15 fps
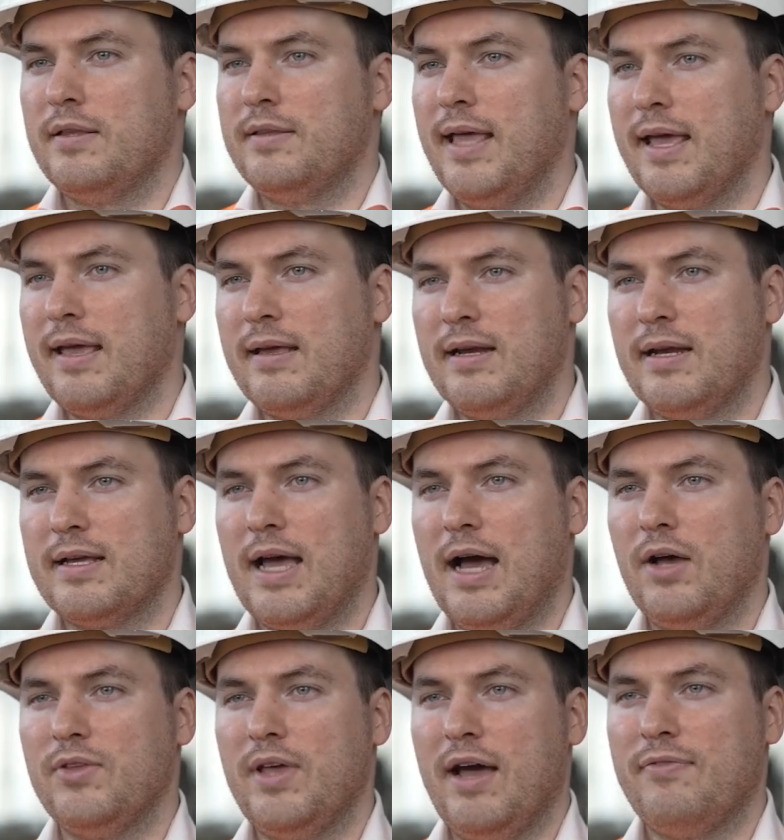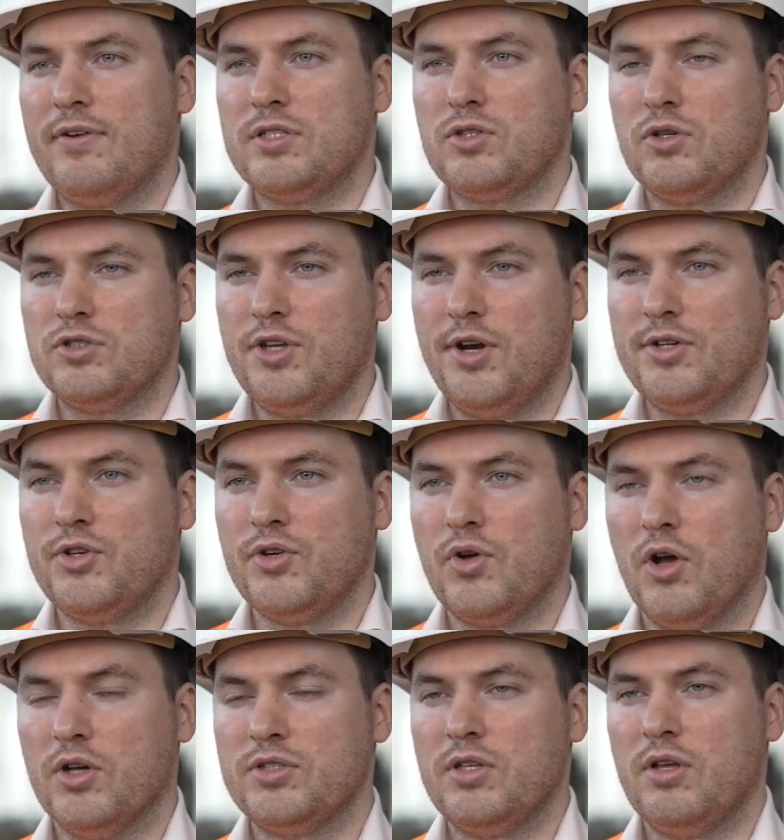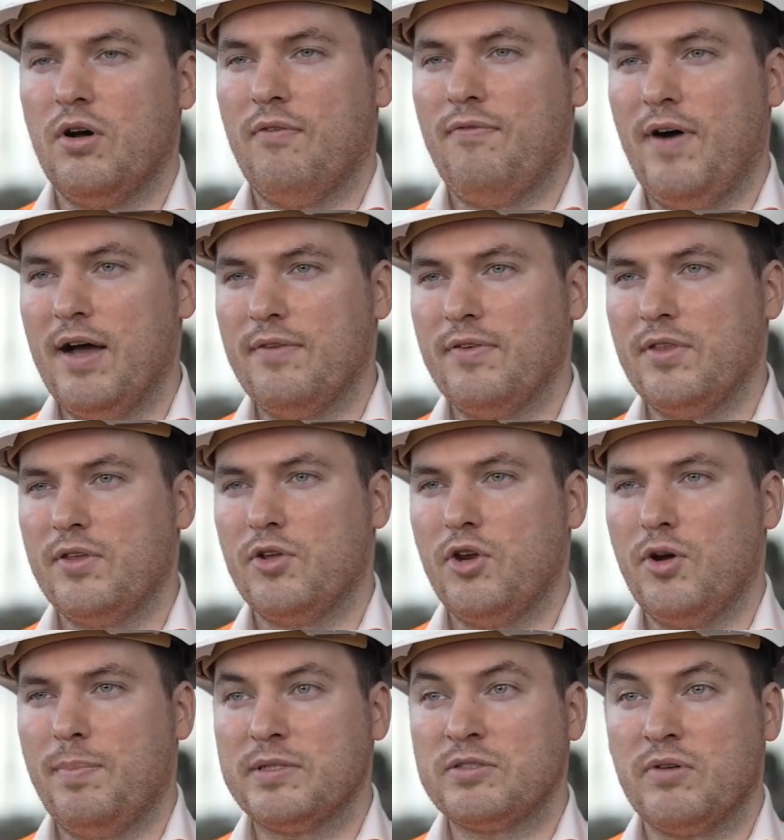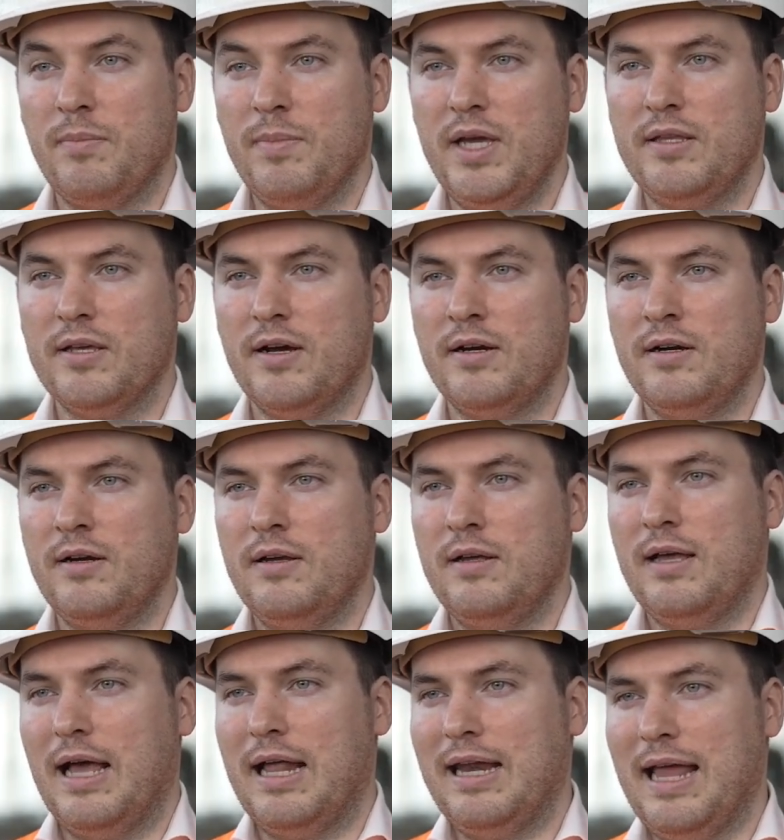Taking into account the average construction cost of 500 euro per square meter and